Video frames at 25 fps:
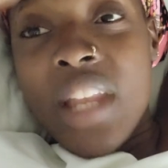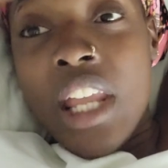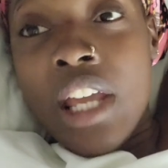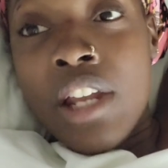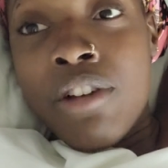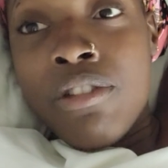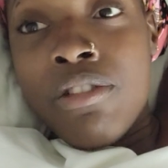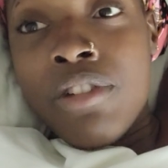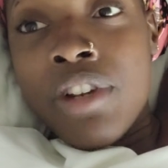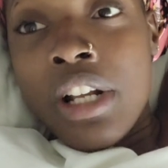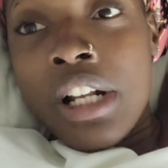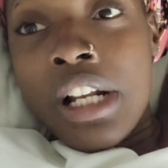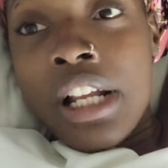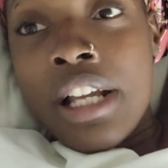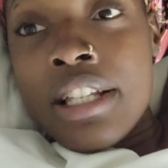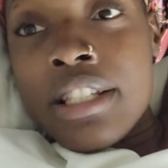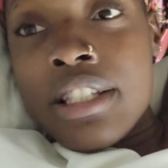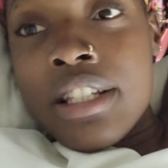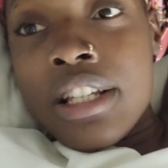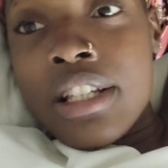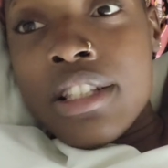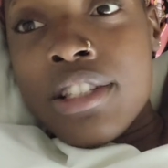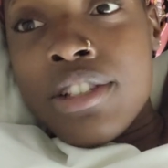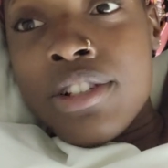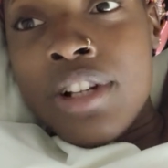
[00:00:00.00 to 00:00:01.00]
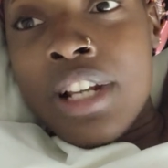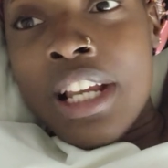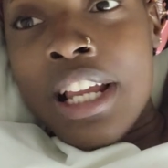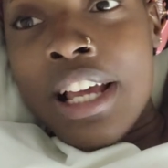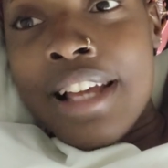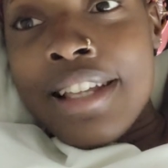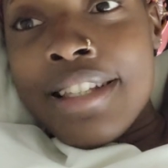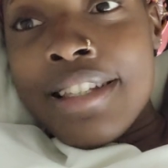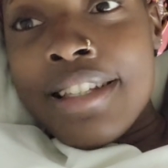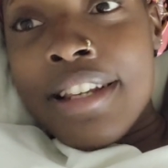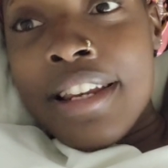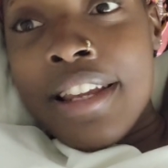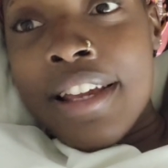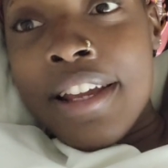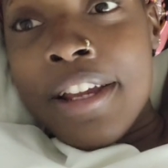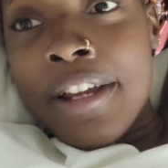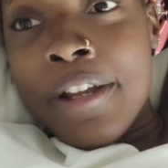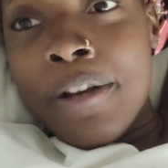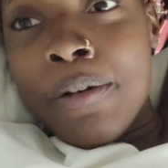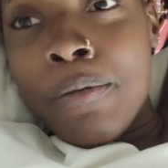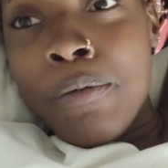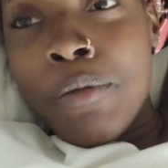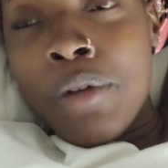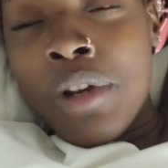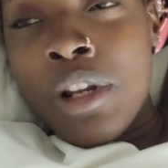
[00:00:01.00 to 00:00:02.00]
I didn't realize that till last
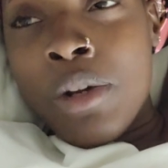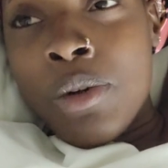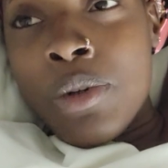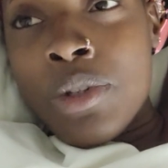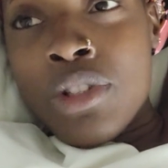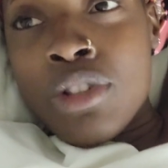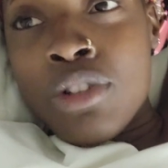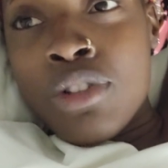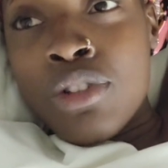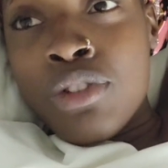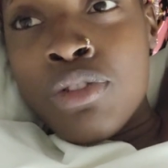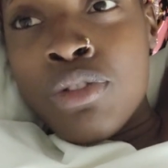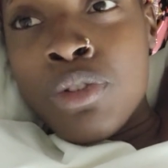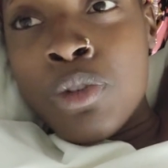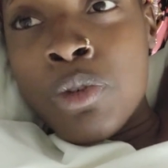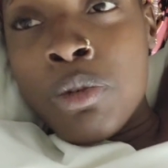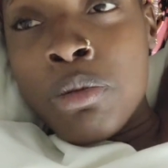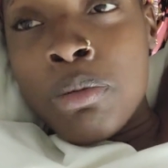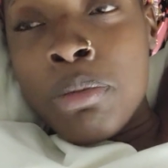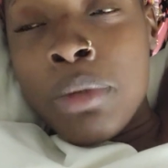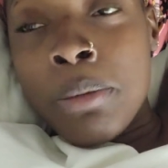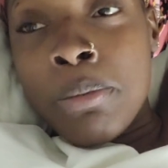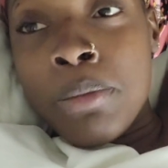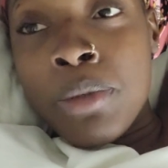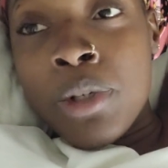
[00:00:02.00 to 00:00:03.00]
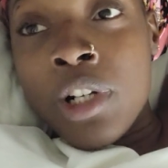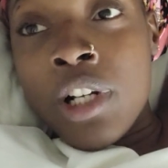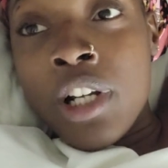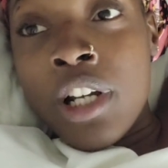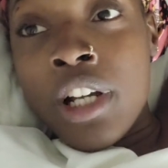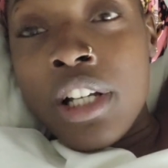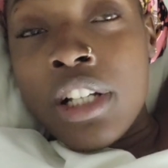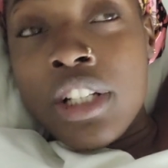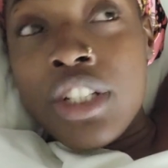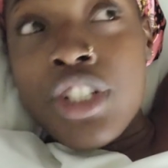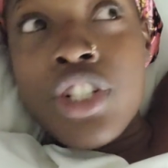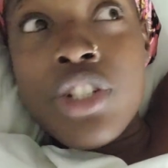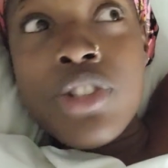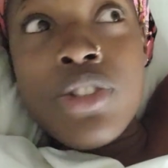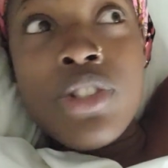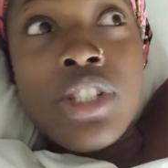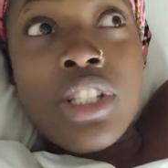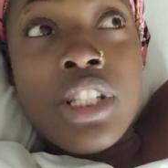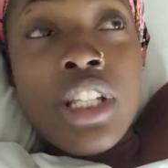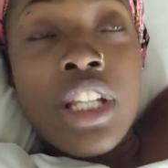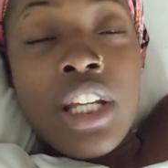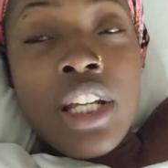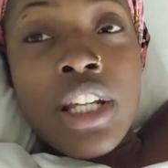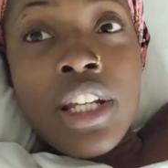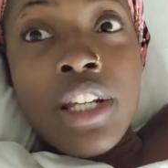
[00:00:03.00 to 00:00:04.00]
night when I was on the phone with my mother and she
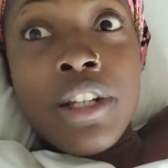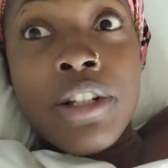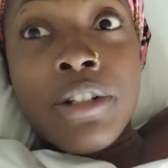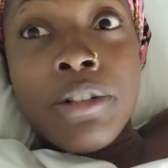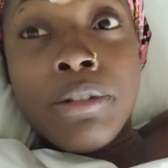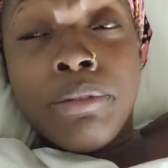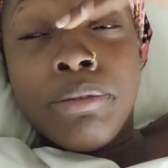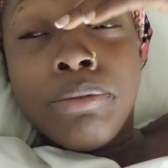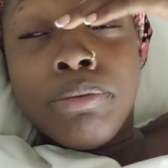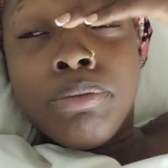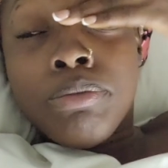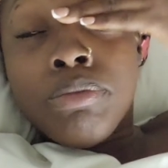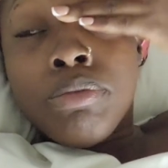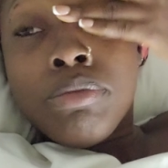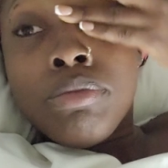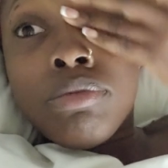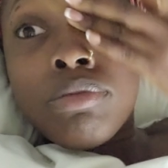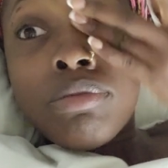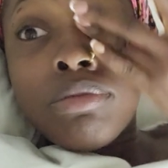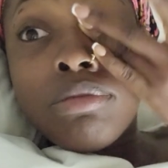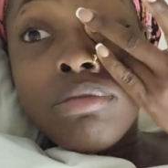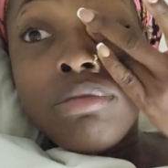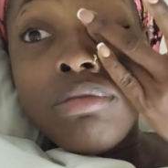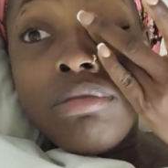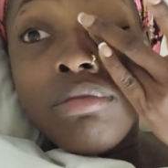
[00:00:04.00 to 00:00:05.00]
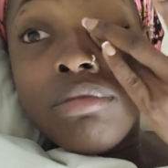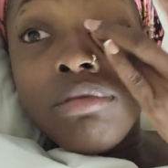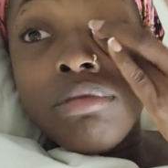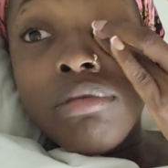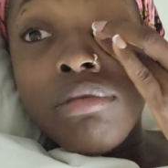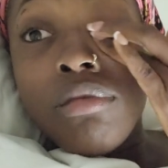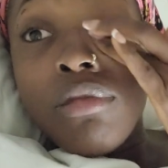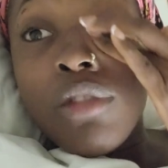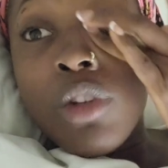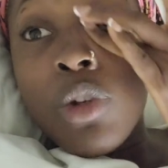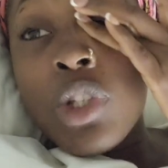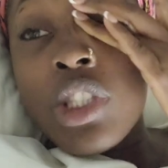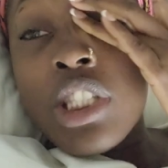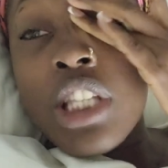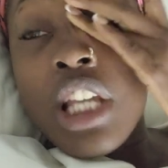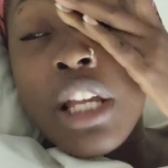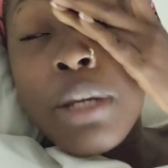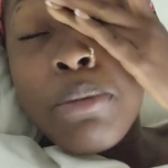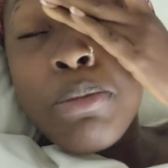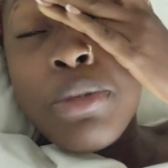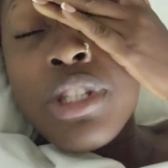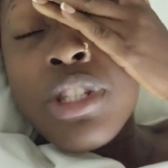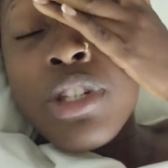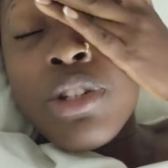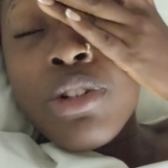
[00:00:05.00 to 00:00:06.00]
was like, what
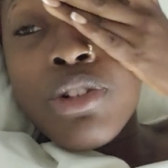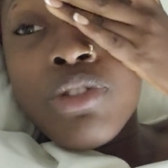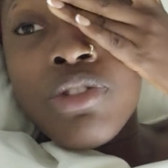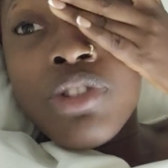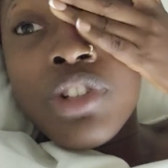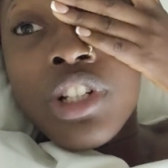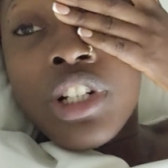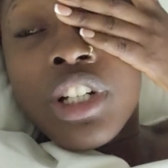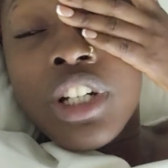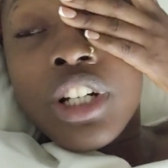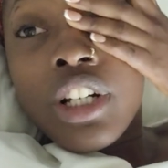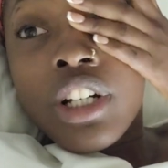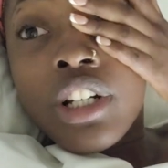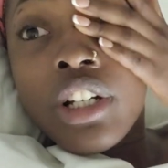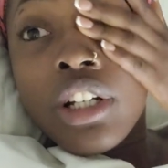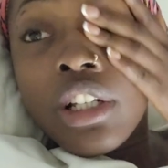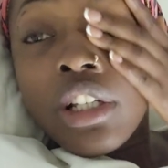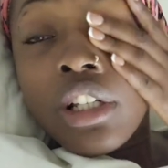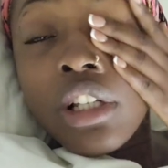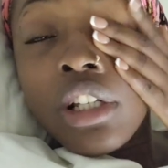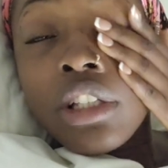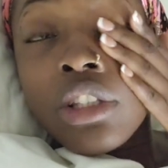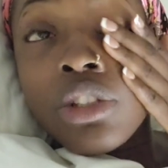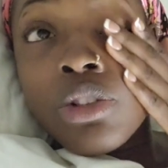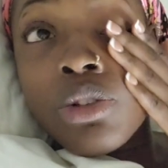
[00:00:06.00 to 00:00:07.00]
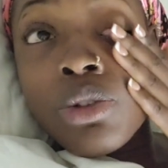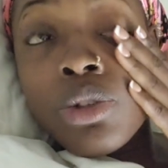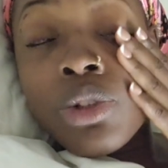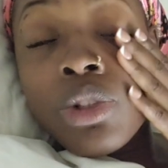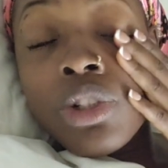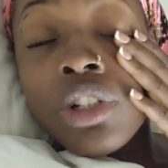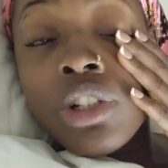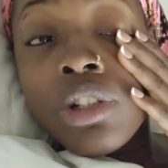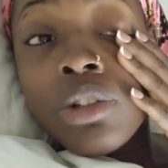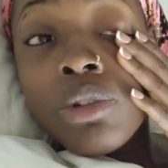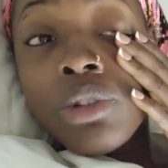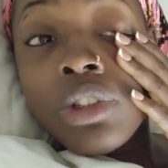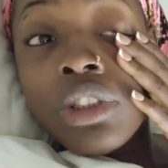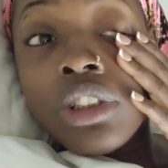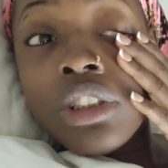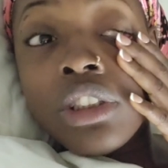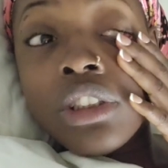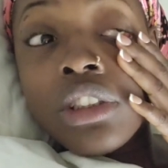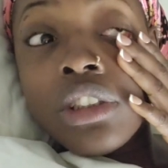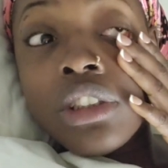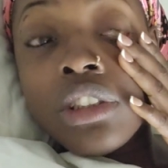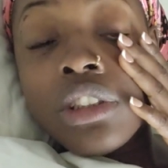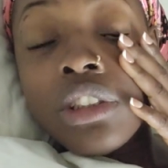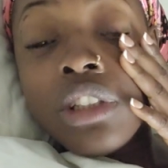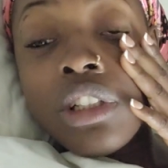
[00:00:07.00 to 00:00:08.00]
time is it over there? And I told her it
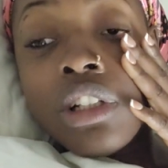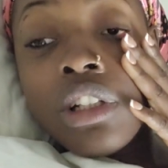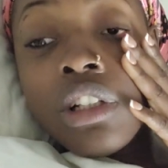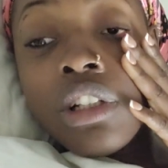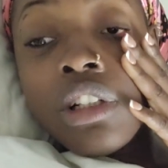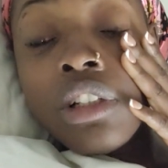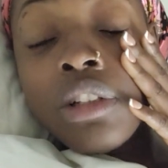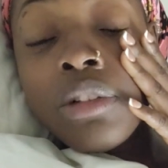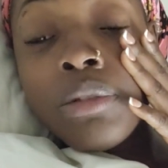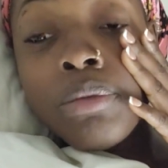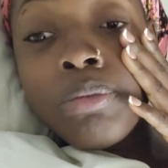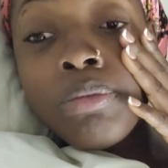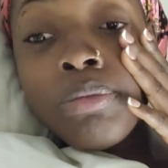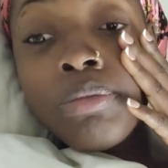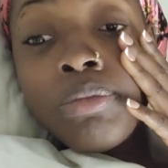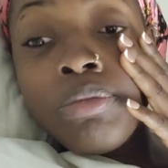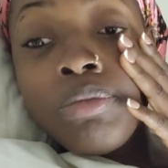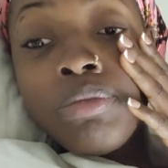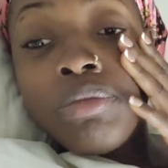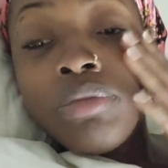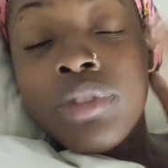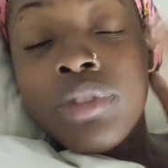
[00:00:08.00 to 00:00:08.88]
was, um,